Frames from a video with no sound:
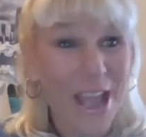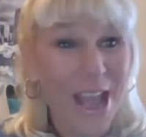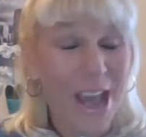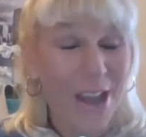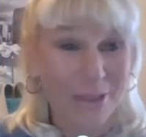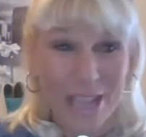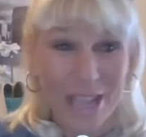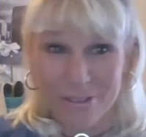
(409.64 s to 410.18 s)

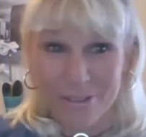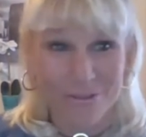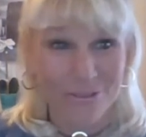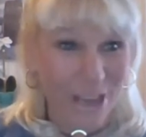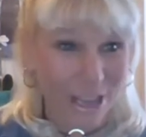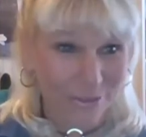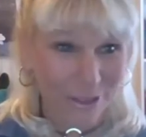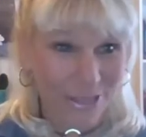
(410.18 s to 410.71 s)
We had
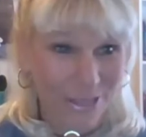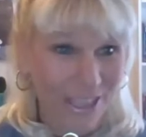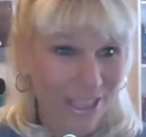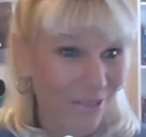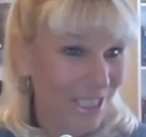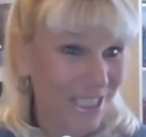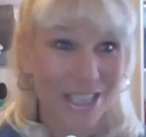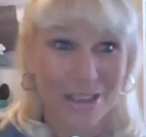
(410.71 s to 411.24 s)
fun with it.
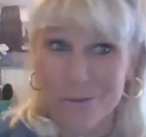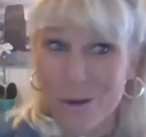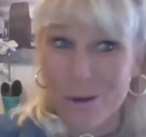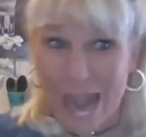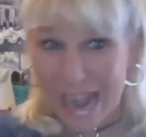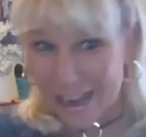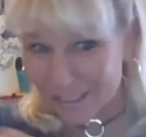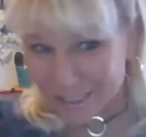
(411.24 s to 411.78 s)
We did
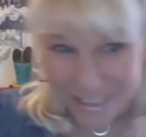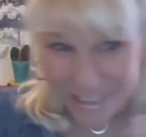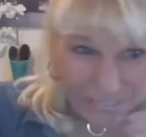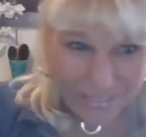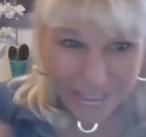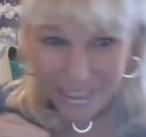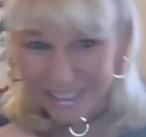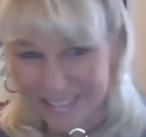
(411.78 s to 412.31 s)
rounds of
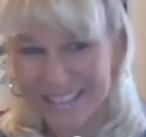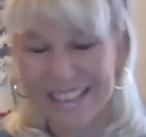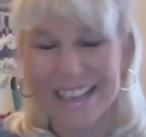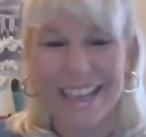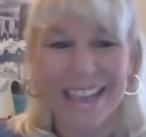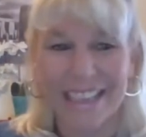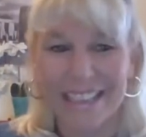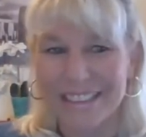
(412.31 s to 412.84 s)
it.
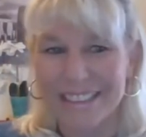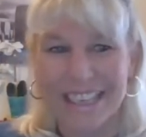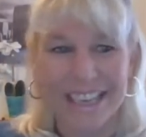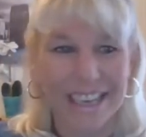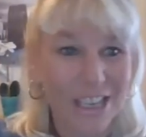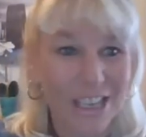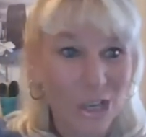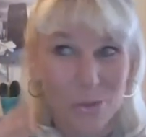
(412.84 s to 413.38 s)
And
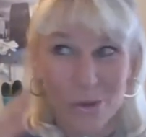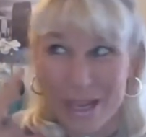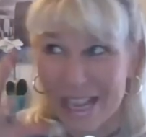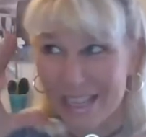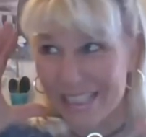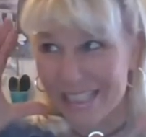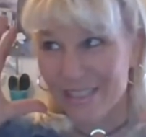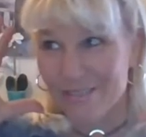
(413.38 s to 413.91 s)
we
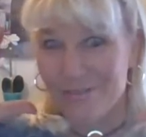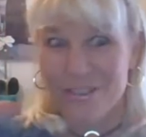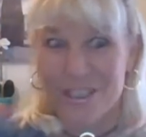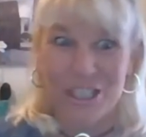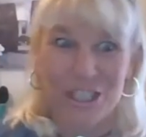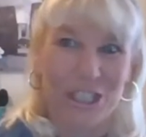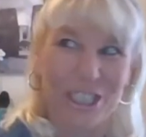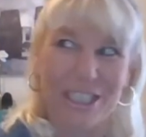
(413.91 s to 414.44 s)
had these
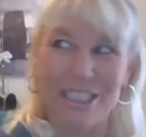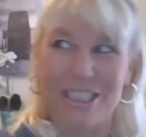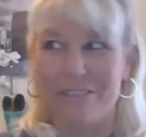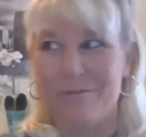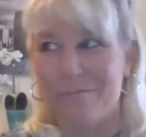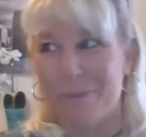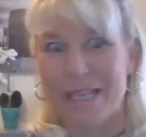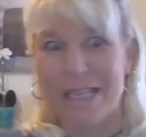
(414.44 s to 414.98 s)
visions
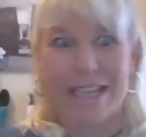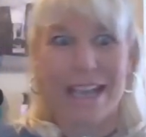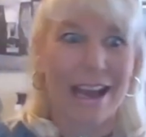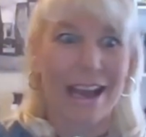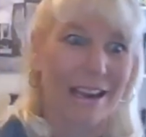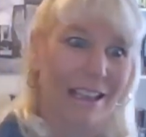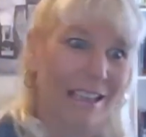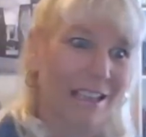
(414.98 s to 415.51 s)
of being
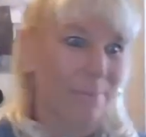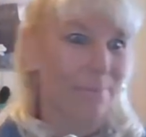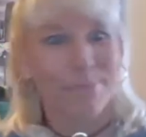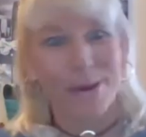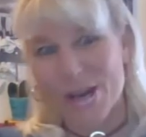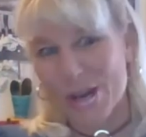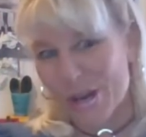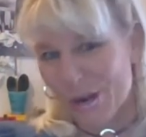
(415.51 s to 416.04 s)
out on a
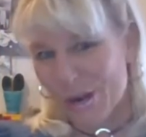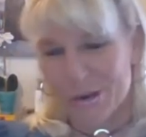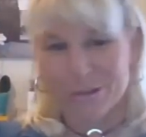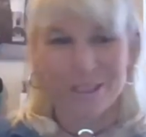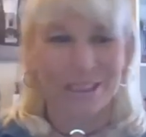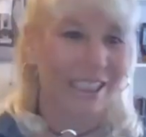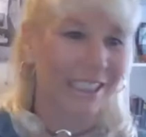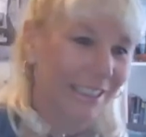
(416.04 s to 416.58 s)

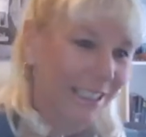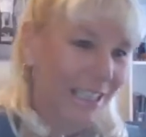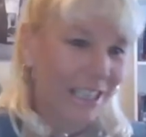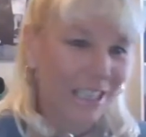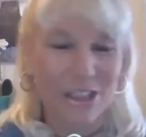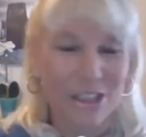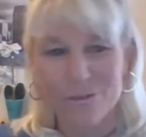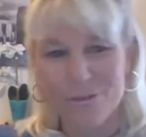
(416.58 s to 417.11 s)
boat and
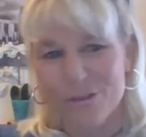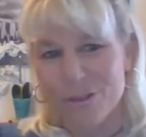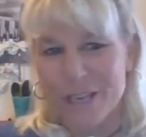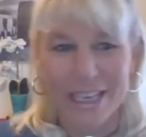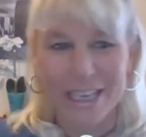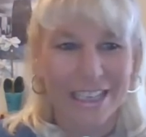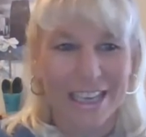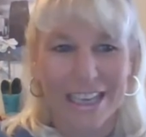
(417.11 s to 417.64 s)
the
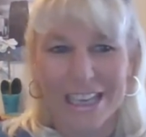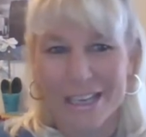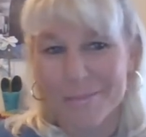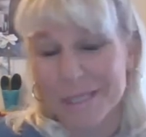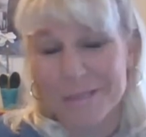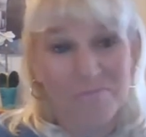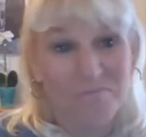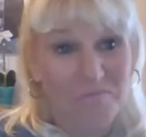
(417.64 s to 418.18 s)
freedom.
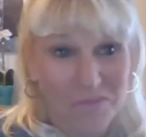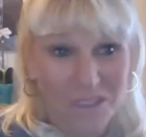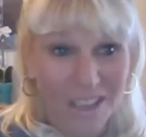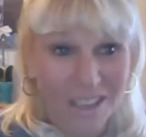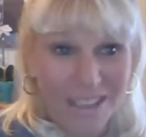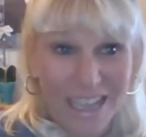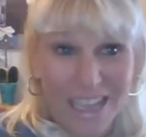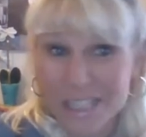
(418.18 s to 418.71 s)
And
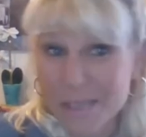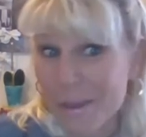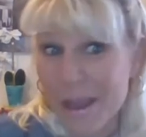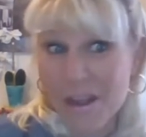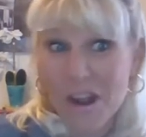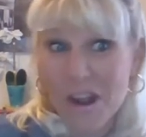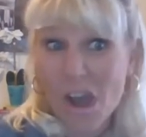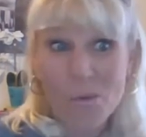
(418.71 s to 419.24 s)
that's
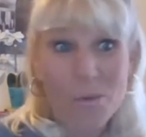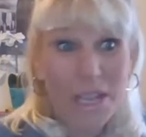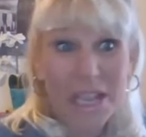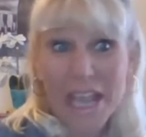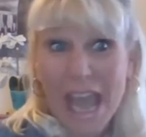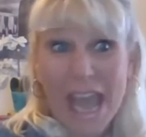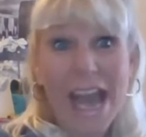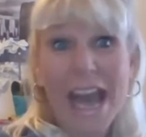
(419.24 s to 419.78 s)
about all we
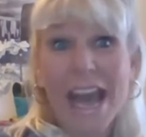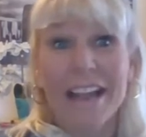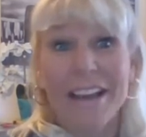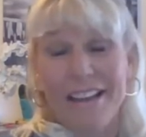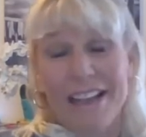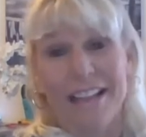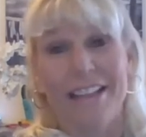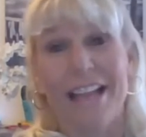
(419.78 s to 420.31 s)
had
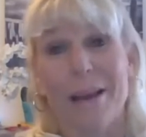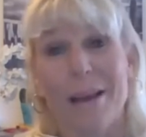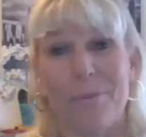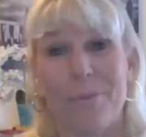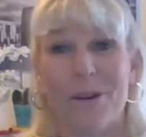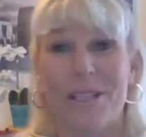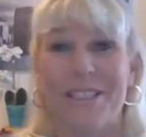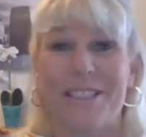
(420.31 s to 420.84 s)
at that
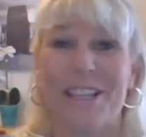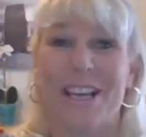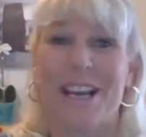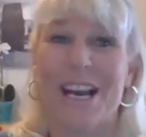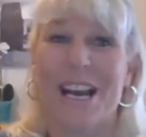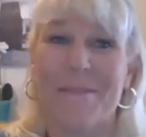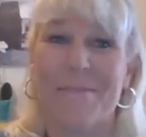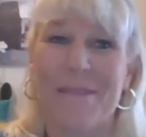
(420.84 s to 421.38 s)
point in
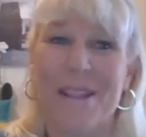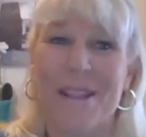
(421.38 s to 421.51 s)
time.